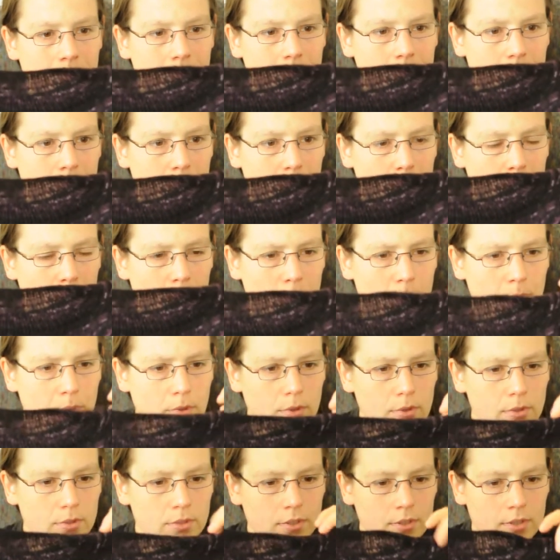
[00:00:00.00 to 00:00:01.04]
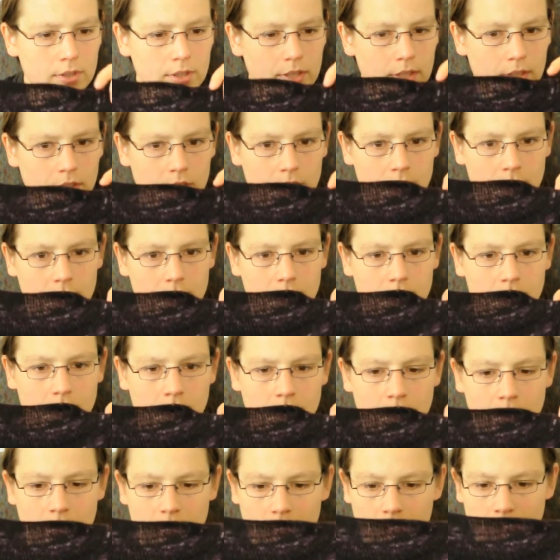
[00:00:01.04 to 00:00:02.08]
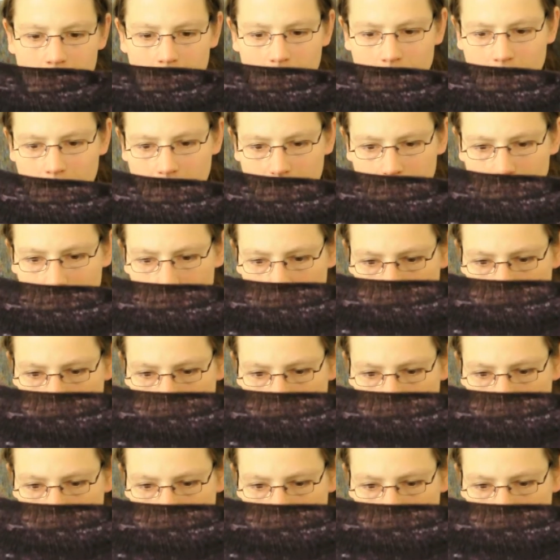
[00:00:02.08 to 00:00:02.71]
More pulled stitches. Thank you,